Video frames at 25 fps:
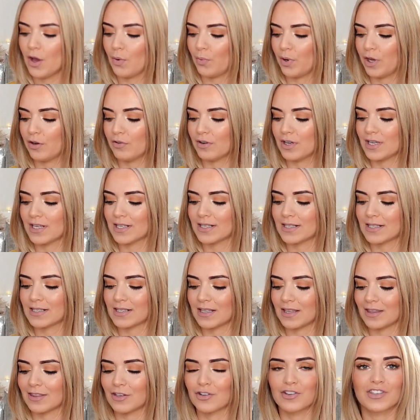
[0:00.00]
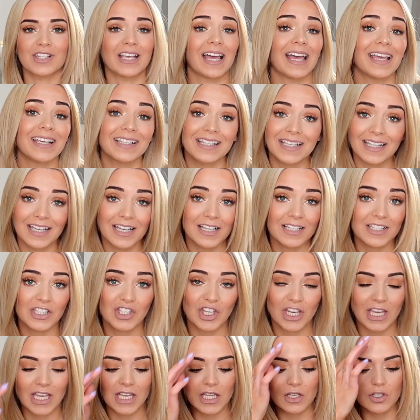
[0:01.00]
whereas their sizing has
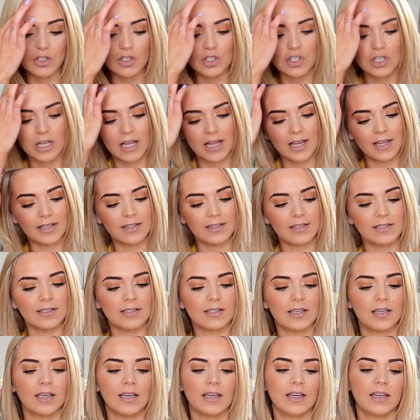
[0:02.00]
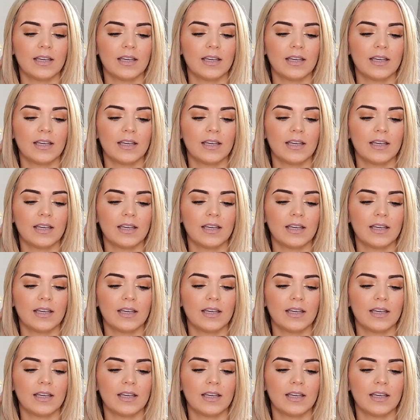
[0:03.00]
changed, and